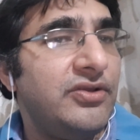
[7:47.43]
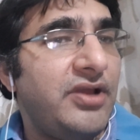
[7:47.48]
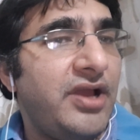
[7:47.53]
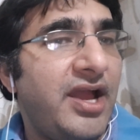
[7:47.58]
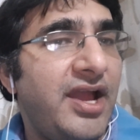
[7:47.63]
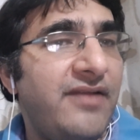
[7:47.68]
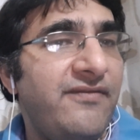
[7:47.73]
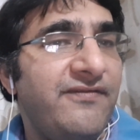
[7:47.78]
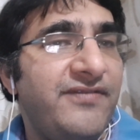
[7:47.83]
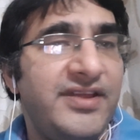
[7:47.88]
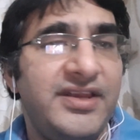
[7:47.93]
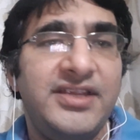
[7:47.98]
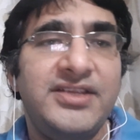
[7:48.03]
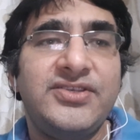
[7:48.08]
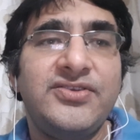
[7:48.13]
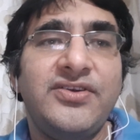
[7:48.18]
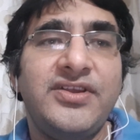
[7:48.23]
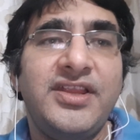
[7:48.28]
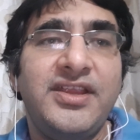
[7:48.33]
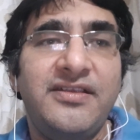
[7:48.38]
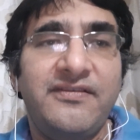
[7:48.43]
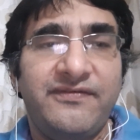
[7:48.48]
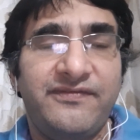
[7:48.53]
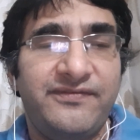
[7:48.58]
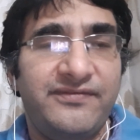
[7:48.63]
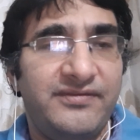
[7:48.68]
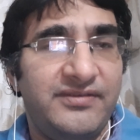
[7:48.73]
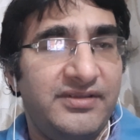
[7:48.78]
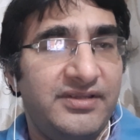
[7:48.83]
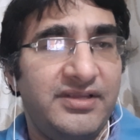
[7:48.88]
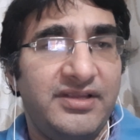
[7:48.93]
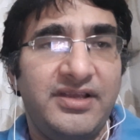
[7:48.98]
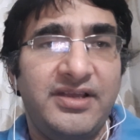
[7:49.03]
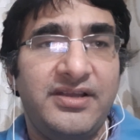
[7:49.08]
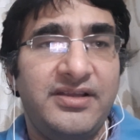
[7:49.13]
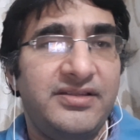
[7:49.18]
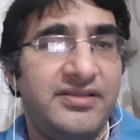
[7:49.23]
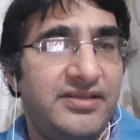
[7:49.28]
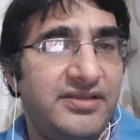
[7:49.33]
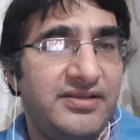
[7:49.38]
I'm very sorry if
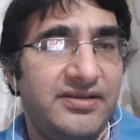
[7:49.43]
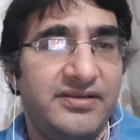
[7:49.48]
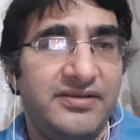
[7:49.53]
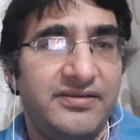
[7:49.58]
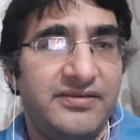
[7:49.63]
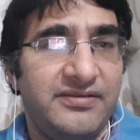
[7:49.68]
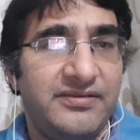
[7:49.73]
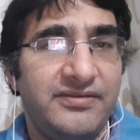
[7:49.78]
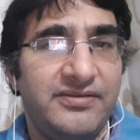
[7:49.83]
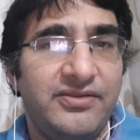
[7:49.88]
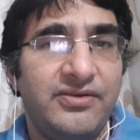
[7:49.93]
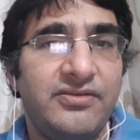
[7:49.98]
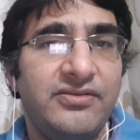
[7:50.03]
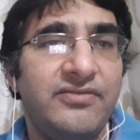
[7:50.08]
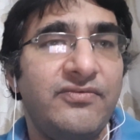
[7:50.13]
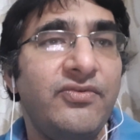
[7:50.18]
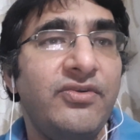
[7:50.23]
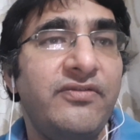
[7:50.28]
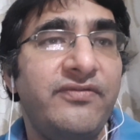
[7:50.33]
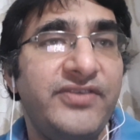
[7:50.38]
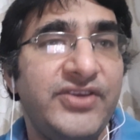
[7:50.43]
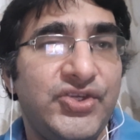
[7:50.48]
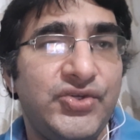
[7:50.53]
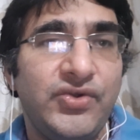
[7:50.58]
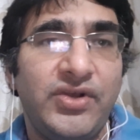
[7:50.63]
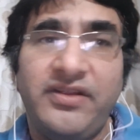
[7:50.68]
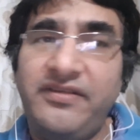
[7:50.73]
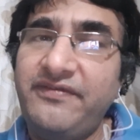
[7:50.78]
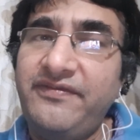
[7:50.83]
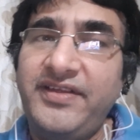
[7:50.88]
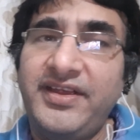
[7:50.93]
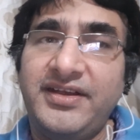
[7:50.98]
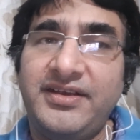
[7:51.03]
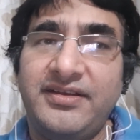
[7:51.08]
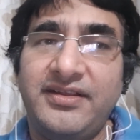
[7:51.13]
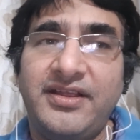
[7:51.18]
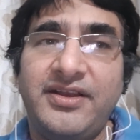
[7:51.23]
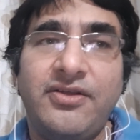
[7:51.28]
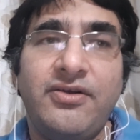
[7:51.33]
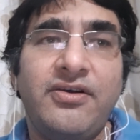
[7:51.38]
the whole visual effect
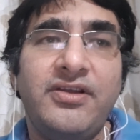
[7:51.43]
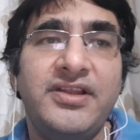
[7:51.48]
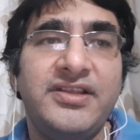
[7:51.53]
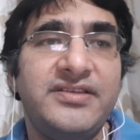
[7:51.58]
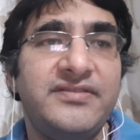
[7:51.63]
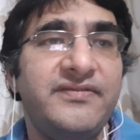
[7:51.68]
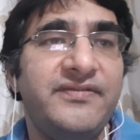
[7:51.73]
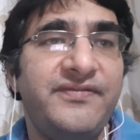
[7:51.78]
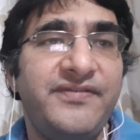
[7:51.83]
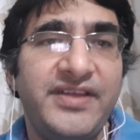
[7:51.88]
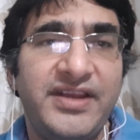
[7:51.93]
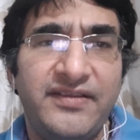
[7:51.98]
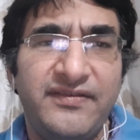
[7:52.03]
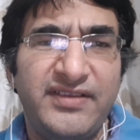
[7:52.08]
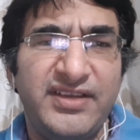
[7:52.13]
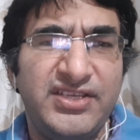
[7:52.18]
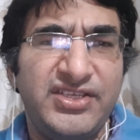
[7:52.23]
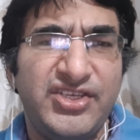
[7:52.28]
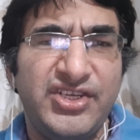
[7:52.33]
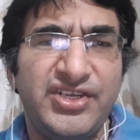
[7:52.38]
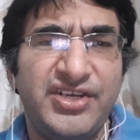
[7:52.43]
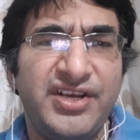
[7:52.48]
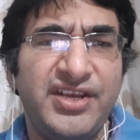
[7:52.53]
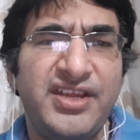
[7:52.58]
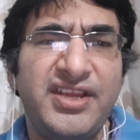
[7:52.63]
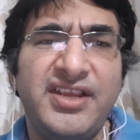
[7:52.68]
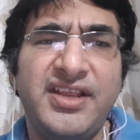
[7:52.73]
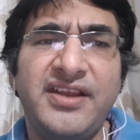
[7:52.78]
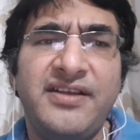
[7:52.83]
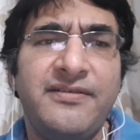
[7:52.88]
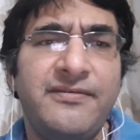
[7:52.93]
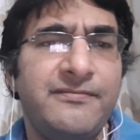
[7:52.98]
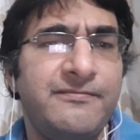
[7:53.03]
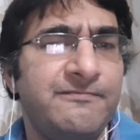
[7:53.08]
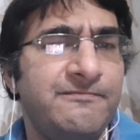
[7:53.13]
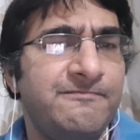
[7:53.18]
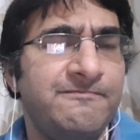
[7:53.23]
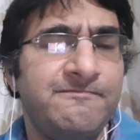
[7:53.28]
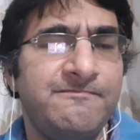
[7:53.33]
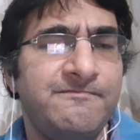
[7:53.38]
and all is very, very jittery and
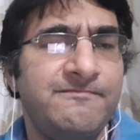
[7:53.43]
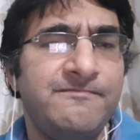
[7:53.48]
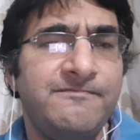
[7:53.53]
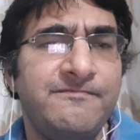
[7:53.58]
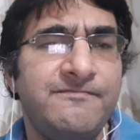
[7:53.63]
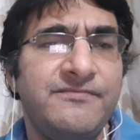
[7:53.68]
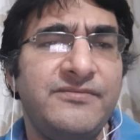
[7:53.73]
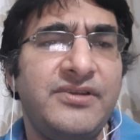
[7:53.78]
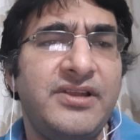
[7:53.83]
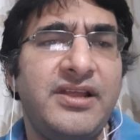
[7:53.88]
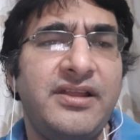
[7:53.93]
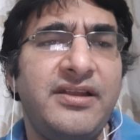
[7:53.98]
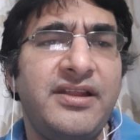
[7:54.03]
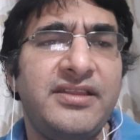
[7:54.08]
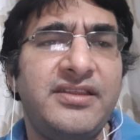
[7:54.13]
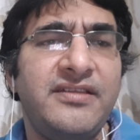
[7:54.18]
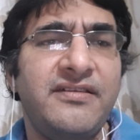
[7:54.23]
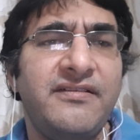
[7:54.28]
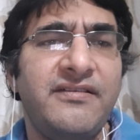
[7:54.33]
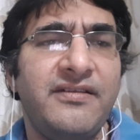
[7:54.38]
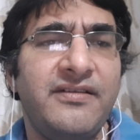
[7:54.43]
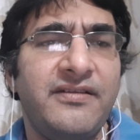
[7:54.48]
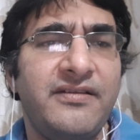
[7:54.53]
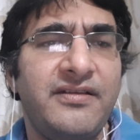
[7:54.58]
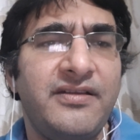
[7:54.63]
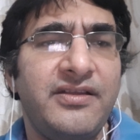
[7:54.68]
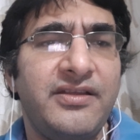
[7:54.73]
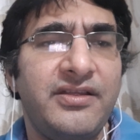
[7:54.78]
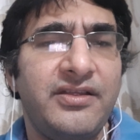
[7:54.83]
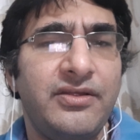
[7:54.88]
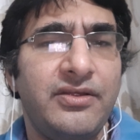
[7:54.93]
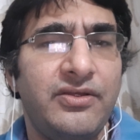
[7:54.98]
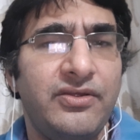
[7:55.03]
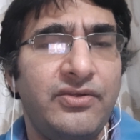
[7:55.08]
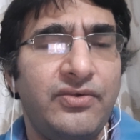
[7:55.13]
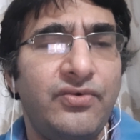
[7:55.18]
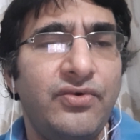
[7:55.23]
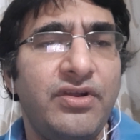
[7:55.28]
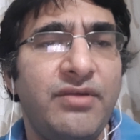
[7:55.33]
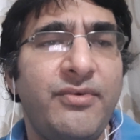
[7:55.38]
nothing
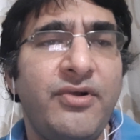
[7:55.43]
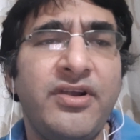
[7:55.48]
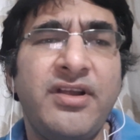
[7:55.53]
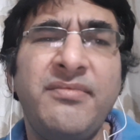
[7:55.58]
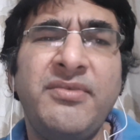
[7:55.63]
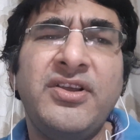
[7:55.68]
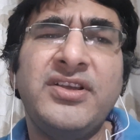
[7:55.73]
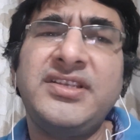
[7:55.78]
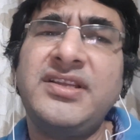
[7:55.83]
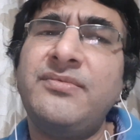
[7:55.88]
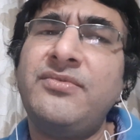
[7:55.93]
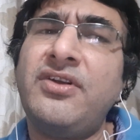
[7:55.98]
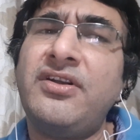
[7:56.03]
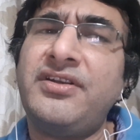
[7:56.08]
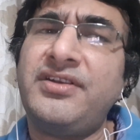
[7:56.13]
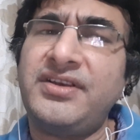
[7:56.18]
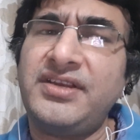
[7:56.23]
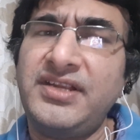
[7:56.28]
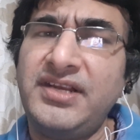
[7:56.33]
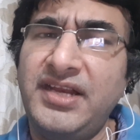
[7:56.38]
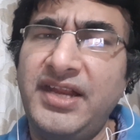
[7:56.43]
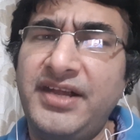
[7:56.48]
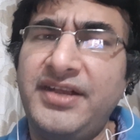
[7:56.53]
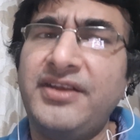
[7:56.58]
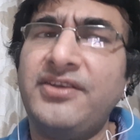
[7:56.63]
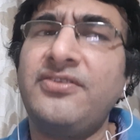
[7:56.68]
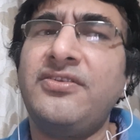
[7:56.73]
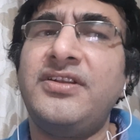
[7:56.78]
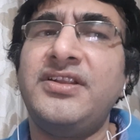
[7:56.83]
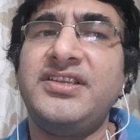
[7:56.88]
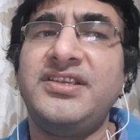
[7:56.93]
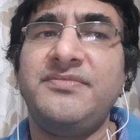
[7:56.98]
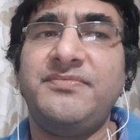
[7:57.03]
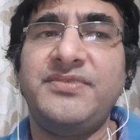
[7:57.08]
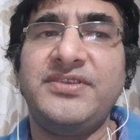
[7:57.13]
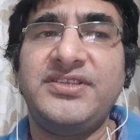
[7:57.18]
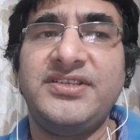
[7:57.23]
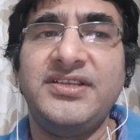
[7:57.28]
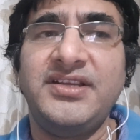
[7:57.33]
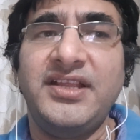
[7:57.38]
good about it, because I'm not really a technology
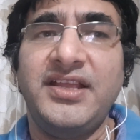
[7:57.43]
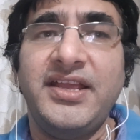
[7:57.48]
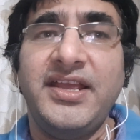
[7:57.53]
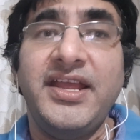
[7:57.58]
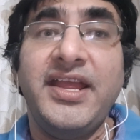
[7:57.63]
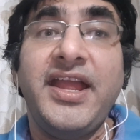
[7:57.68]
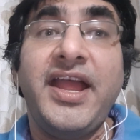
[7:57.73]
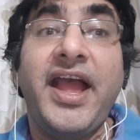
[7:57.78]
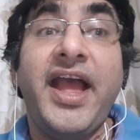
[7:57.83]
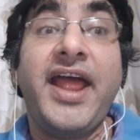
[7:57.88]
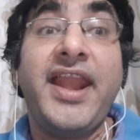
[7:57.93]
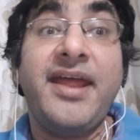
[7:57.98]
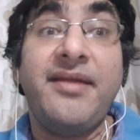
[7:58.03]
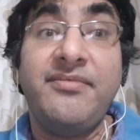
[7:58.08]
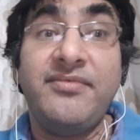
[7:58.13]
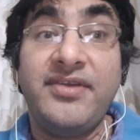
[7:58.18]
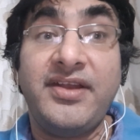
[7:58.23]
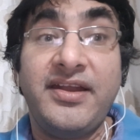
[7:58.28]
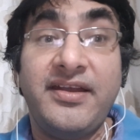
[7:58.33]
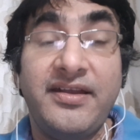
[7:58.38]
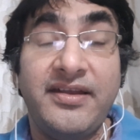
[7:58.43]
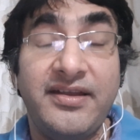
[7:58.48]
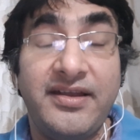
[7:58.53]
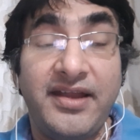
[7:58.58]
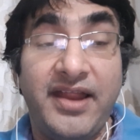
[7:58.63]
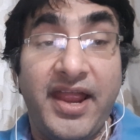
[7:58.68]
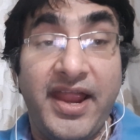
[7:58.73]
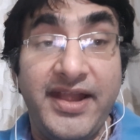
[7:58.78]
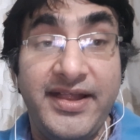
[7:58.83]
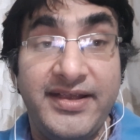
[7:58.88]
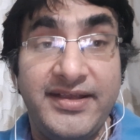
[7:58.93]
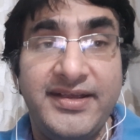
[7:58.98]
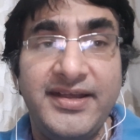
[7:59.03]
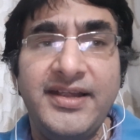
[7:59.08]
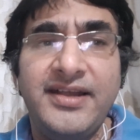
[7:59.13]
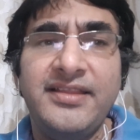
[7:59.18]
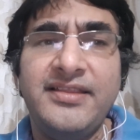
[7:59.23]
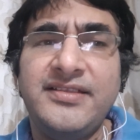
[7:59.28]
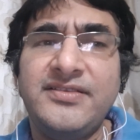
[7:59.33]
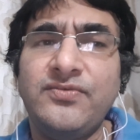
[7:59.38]
person, and I
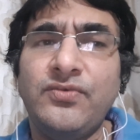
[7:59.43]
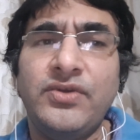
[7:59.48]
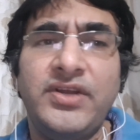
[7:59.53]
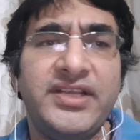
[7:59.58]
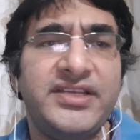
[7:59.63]
did this whole